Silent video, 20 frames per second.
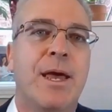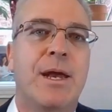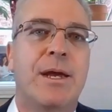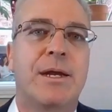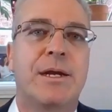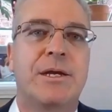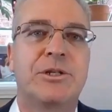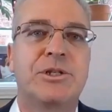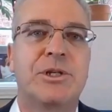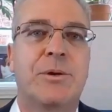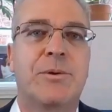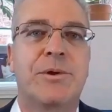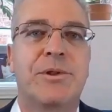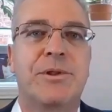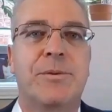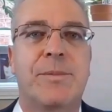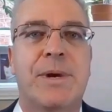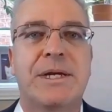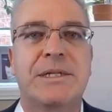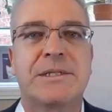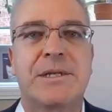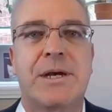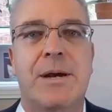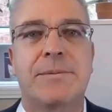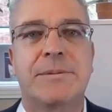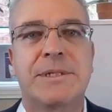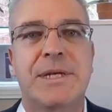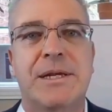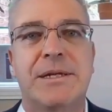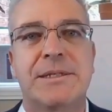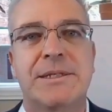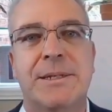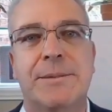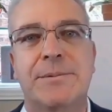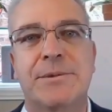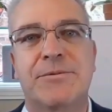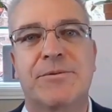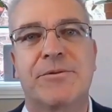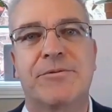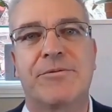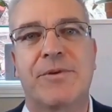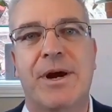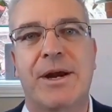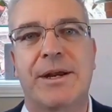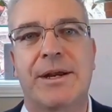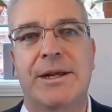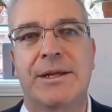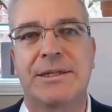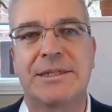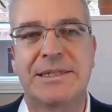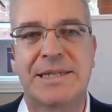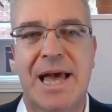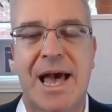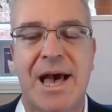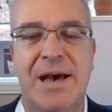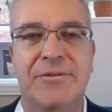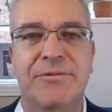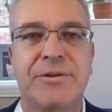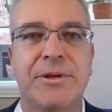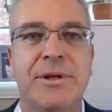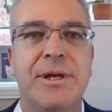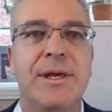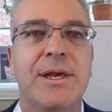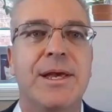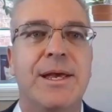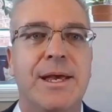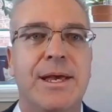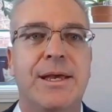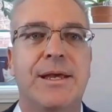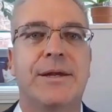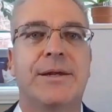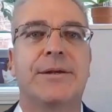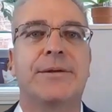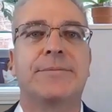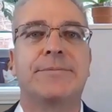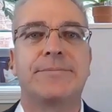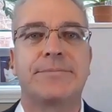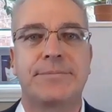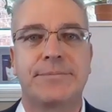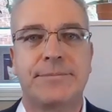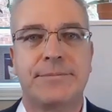I'm going to share with you my top 10 tips for finding staff in